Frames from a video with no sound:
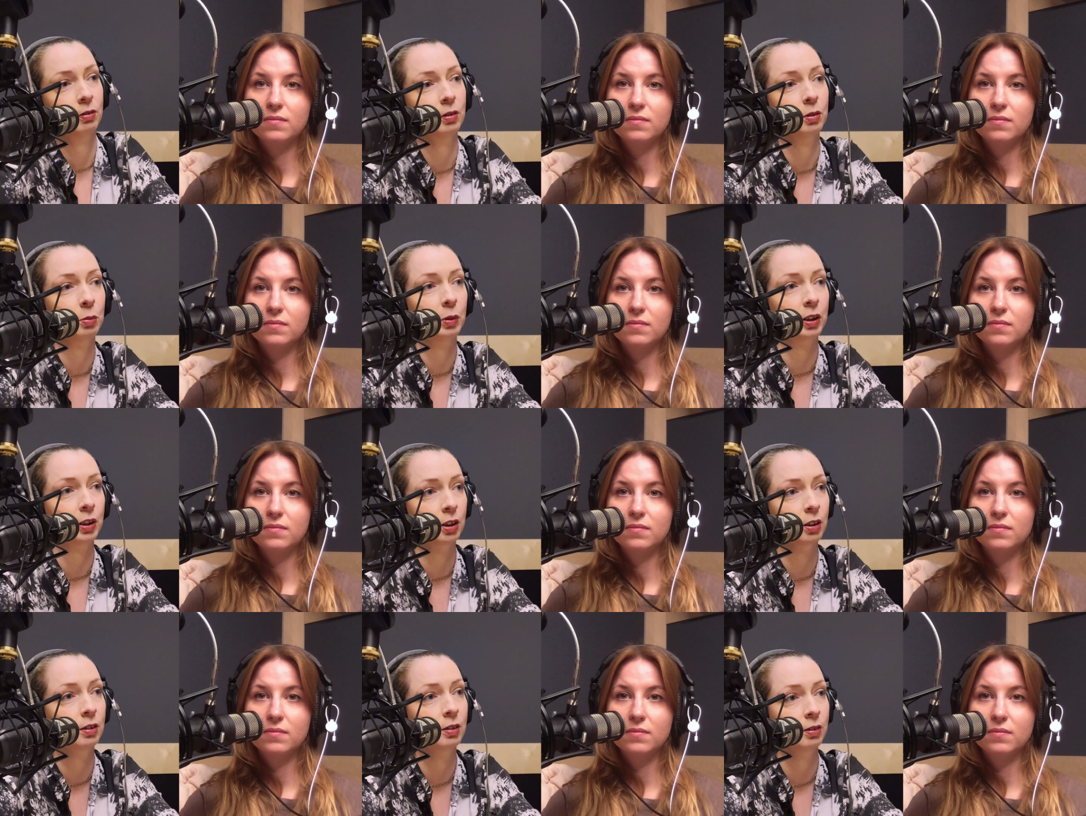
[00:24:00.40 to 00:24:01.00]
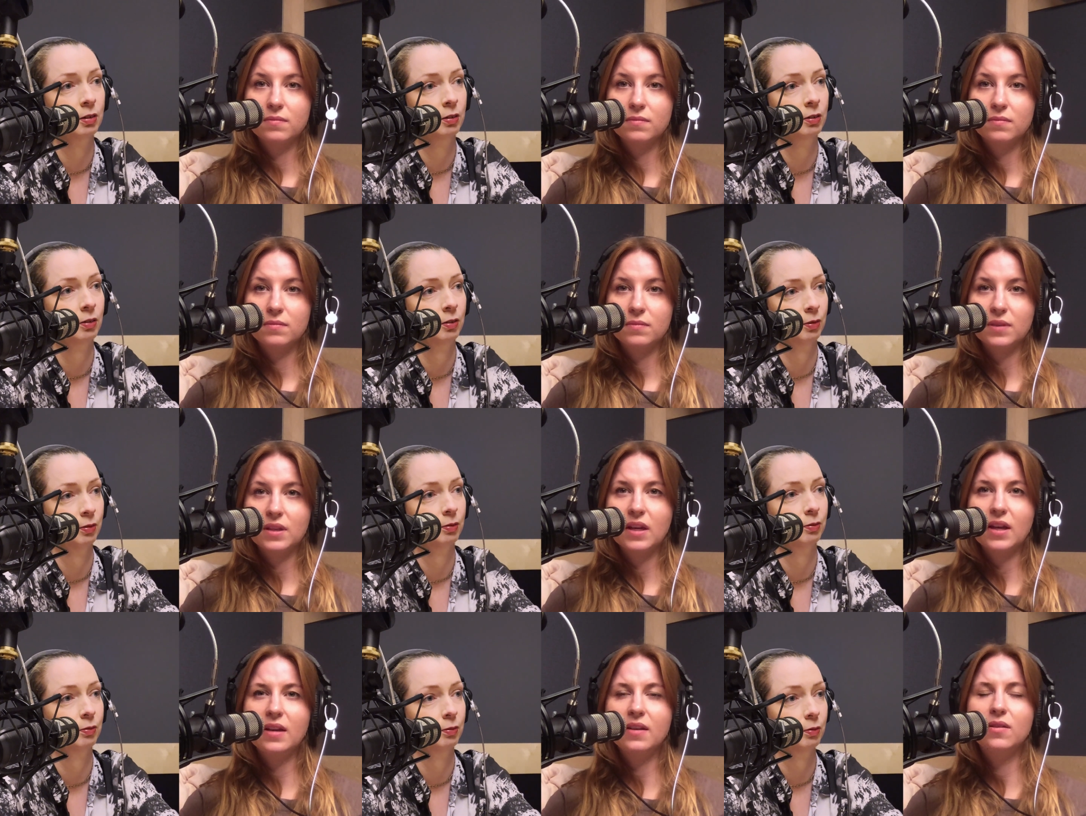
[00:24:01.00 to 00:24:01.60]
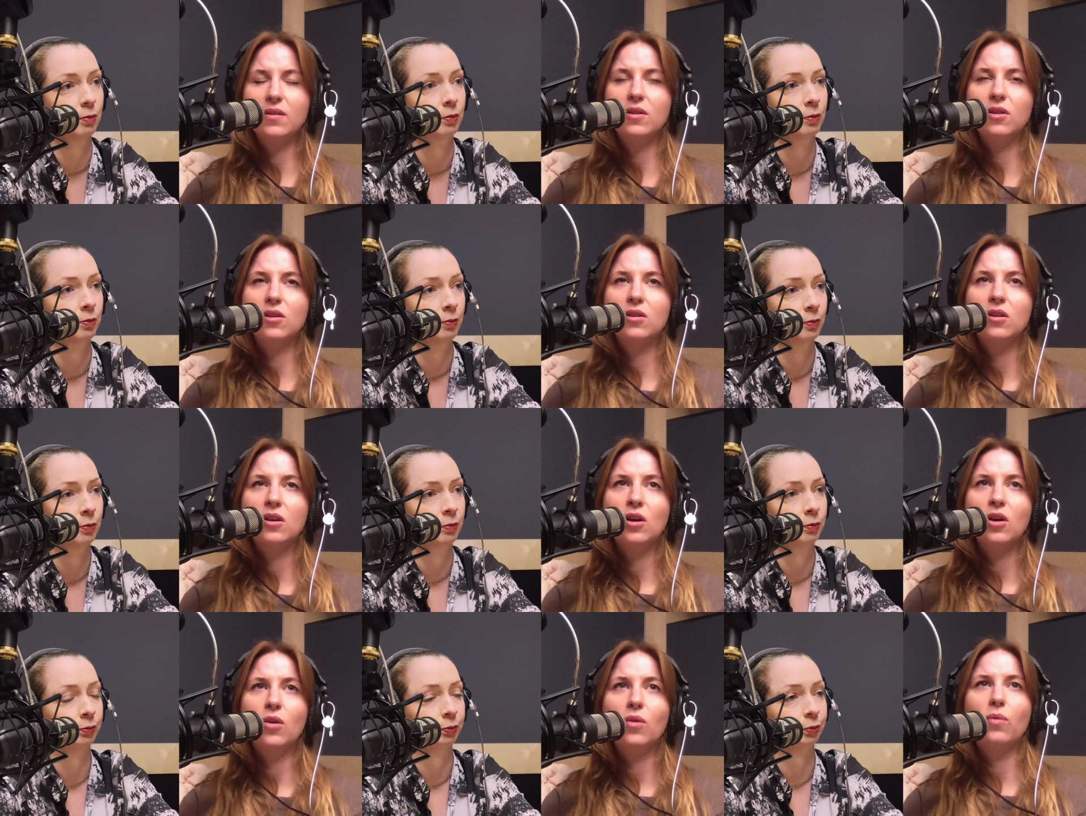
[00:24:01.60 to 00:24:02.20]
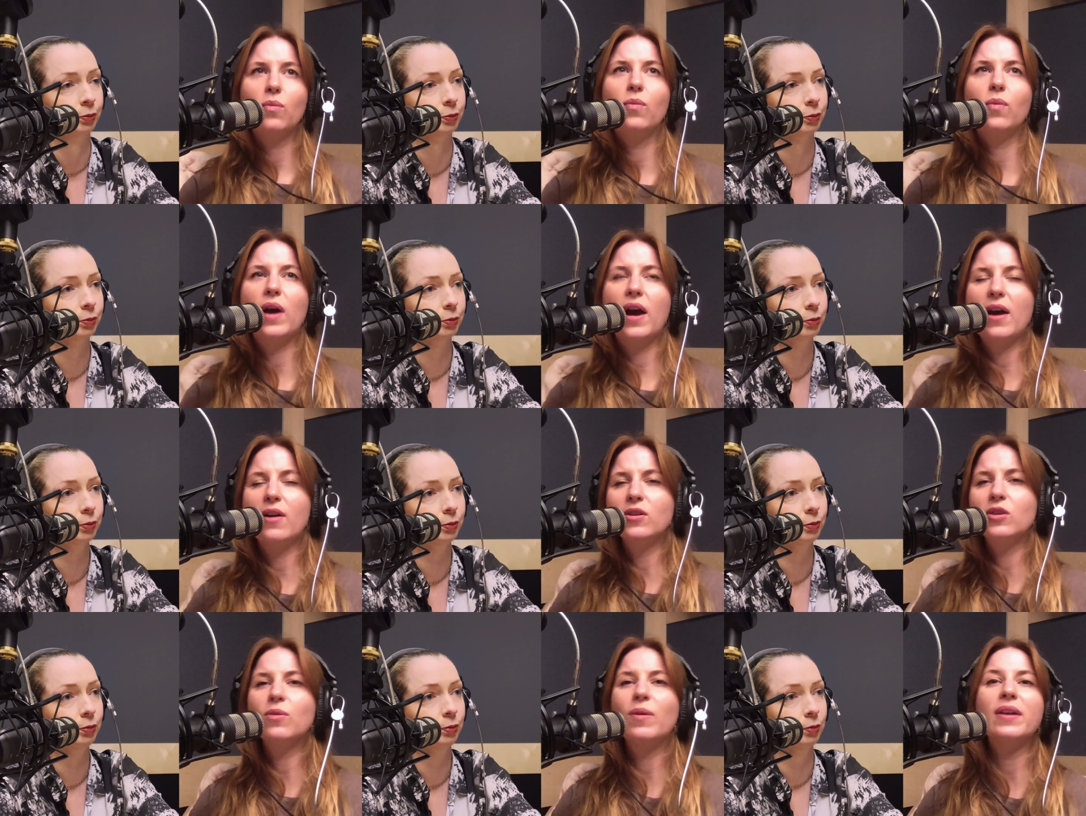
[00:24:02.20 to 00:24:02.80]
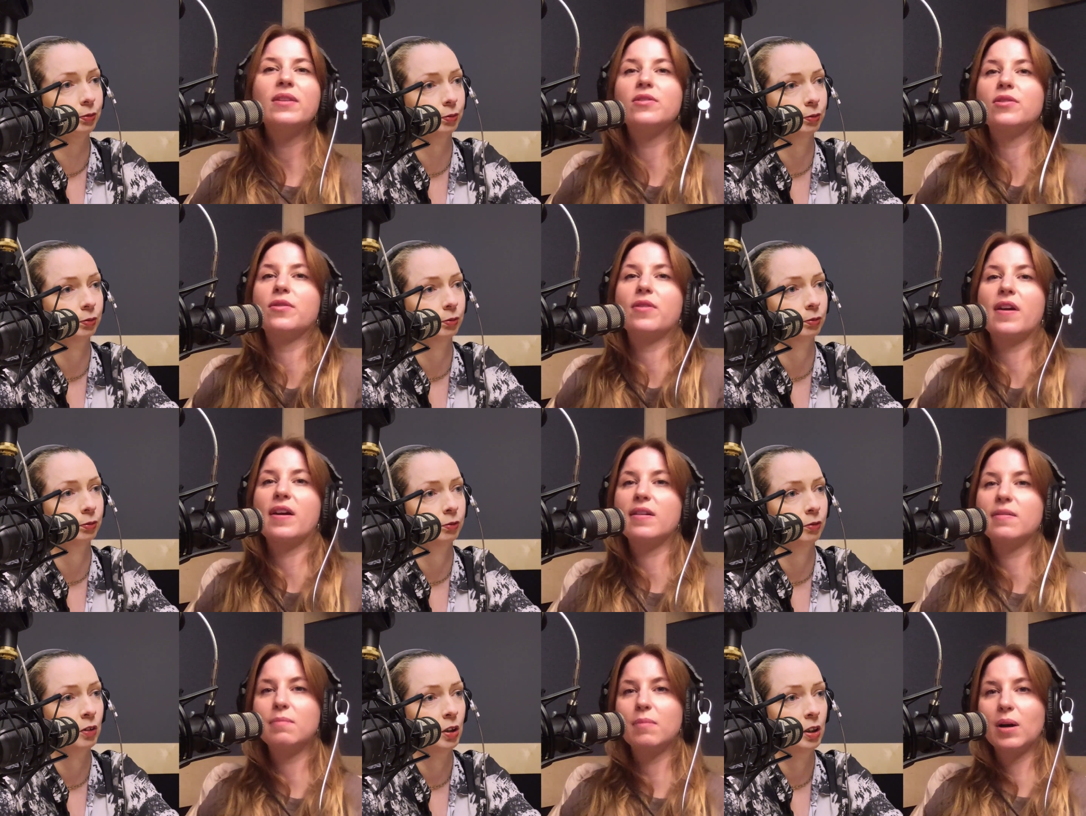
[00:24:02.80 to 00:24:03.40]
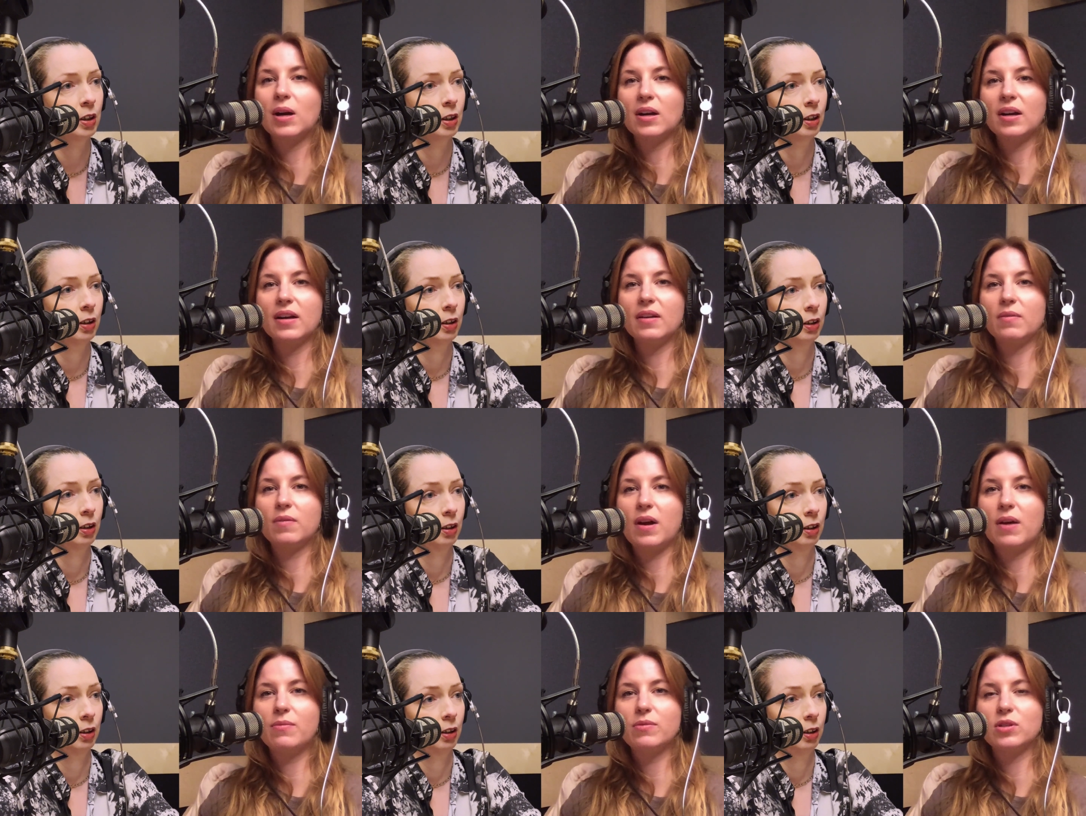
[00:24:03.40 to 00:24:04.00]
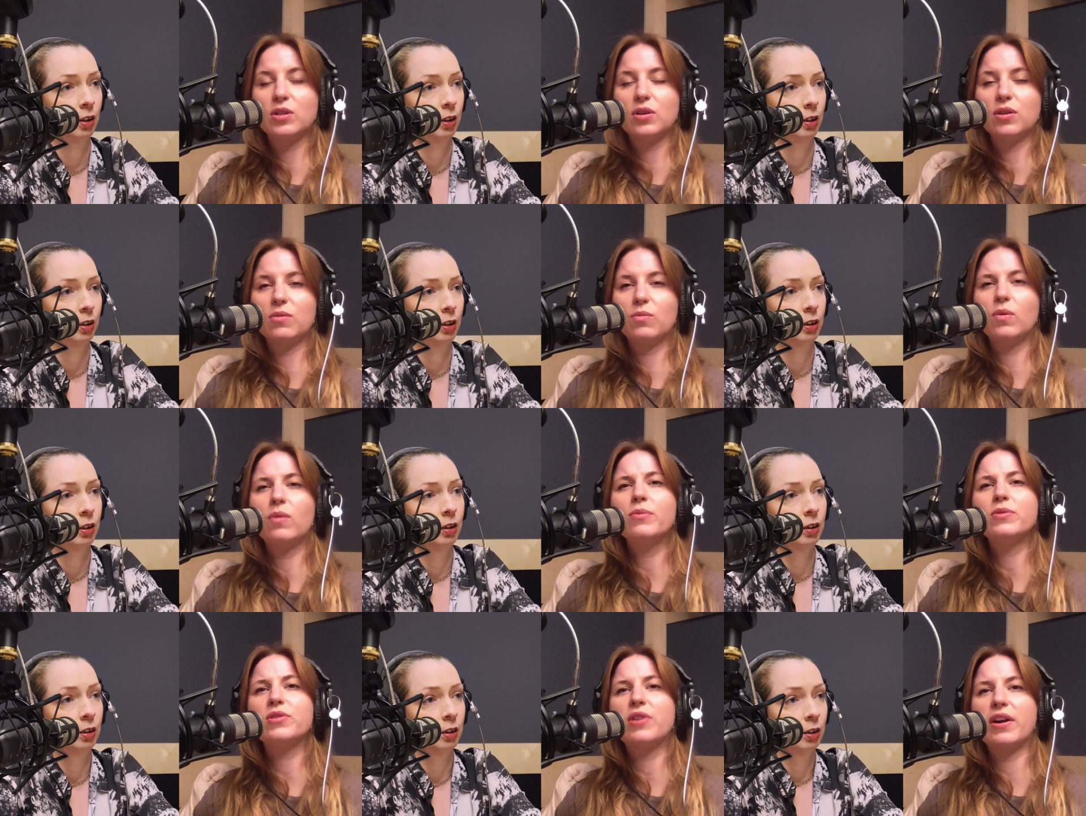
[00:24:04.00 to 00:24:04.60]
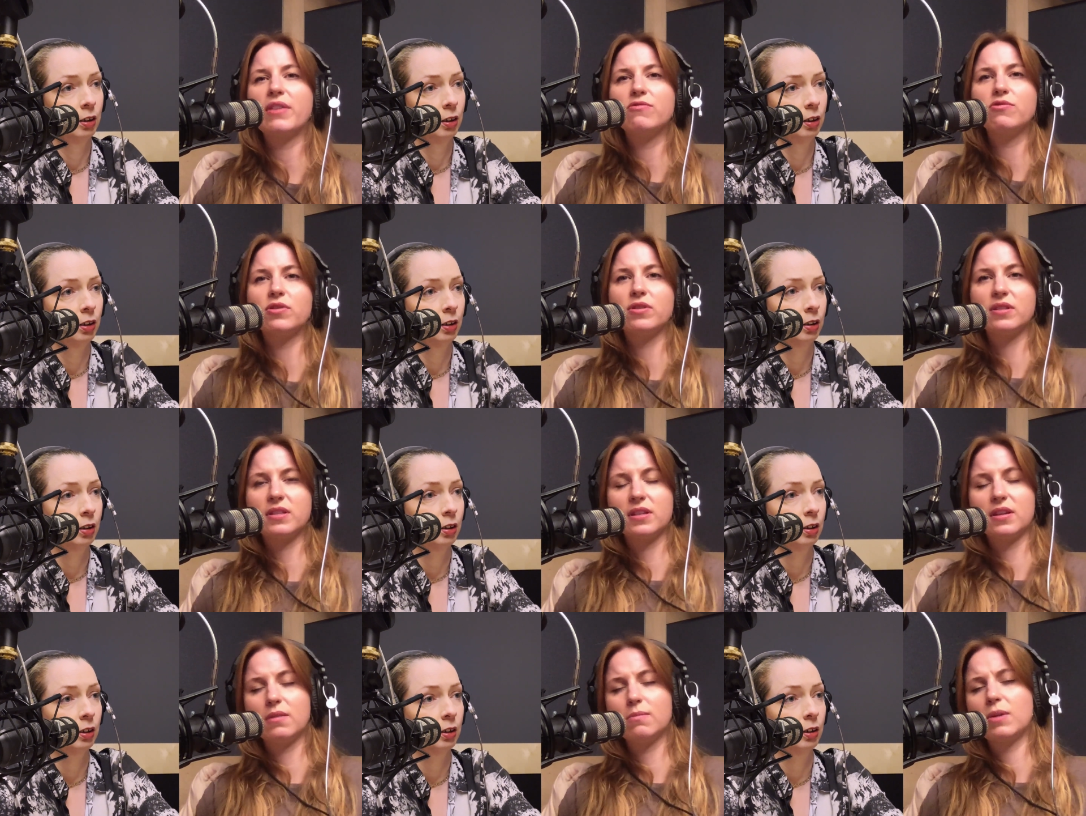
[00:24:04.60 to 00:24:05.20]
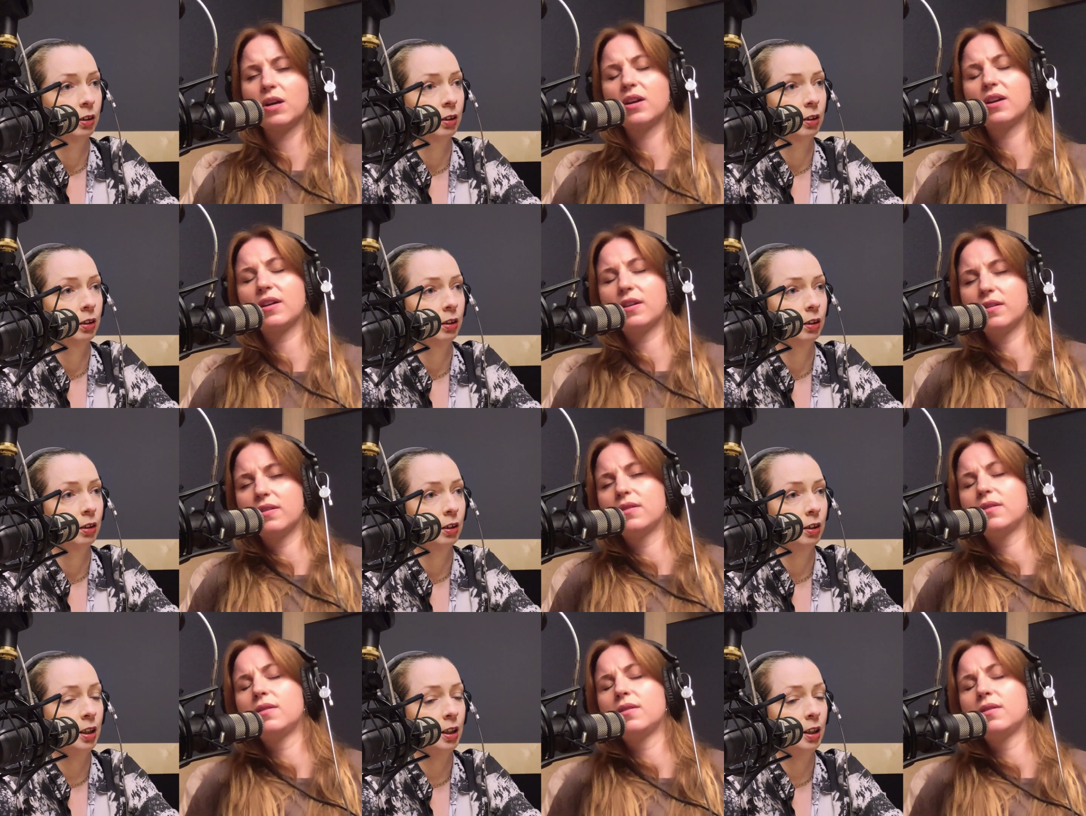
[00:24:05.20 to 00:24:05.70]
Speaker 1: imagine. And how do you enter that market? What was your entrance into the market?